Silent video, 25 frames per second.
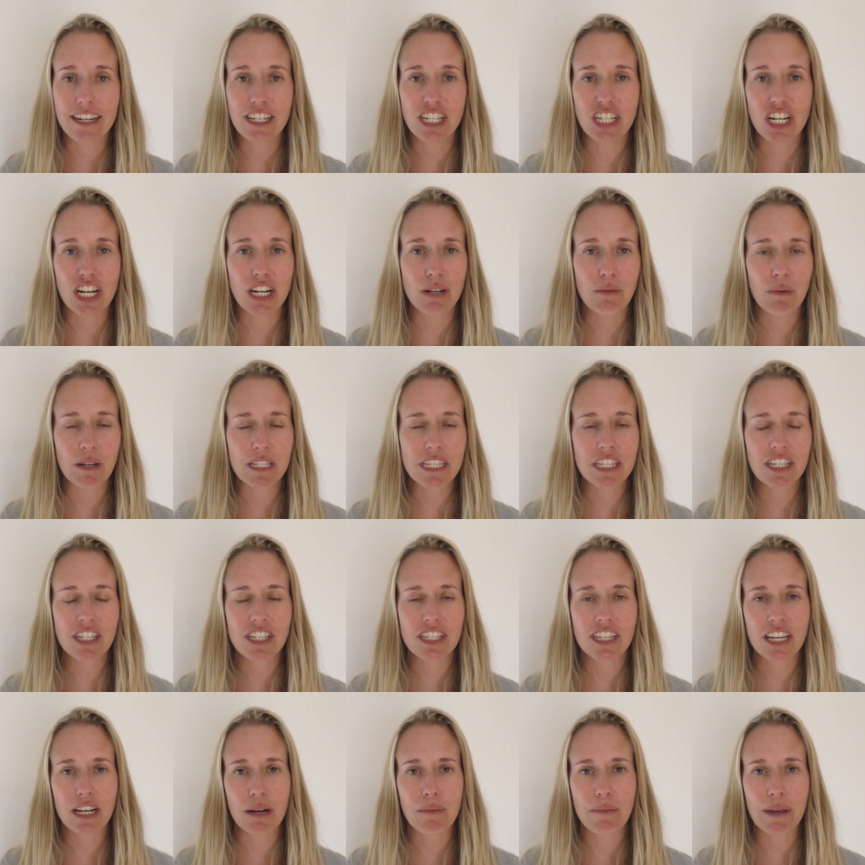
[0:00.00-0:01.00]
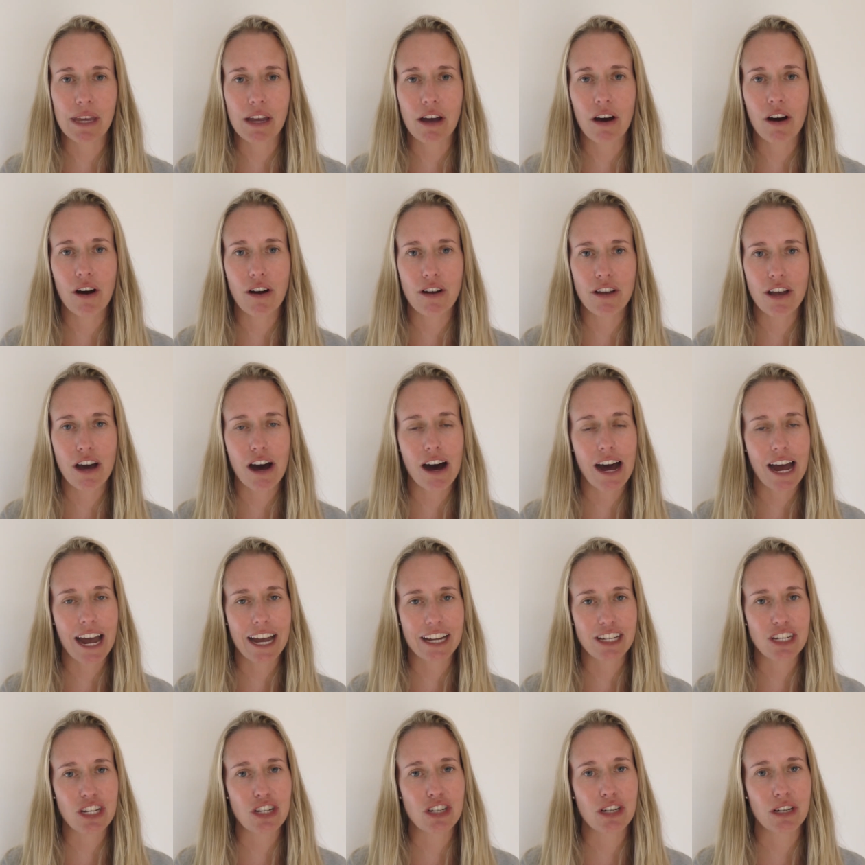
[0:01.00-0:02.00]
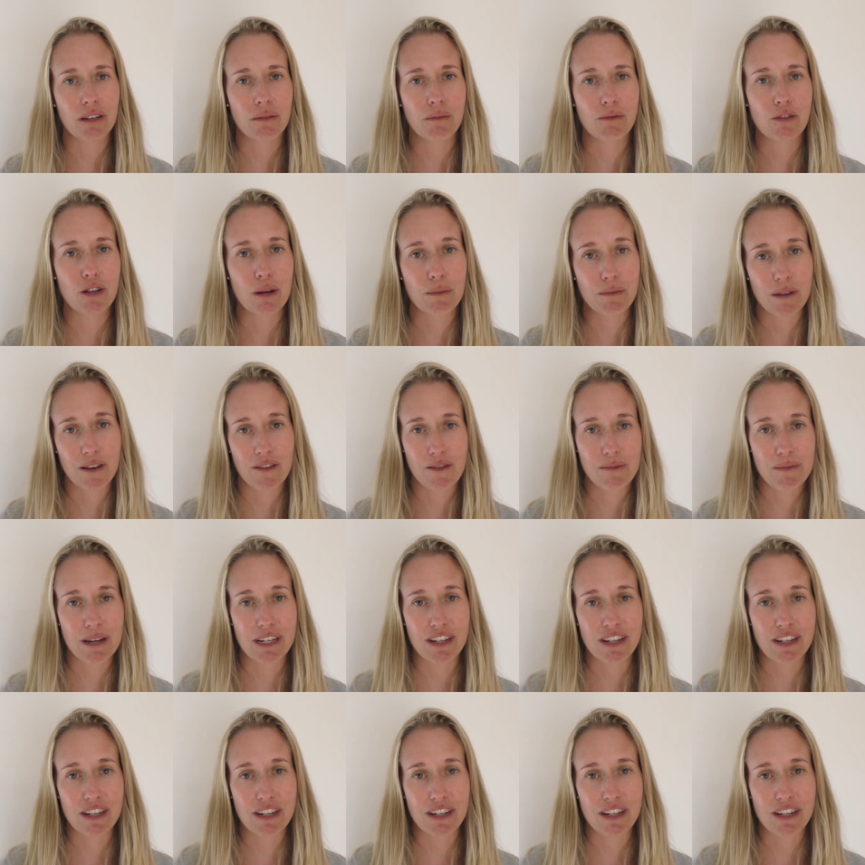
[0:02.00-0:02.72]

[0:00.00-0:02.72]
it wasn't just gonna be, oh yeah, I actually tripped over my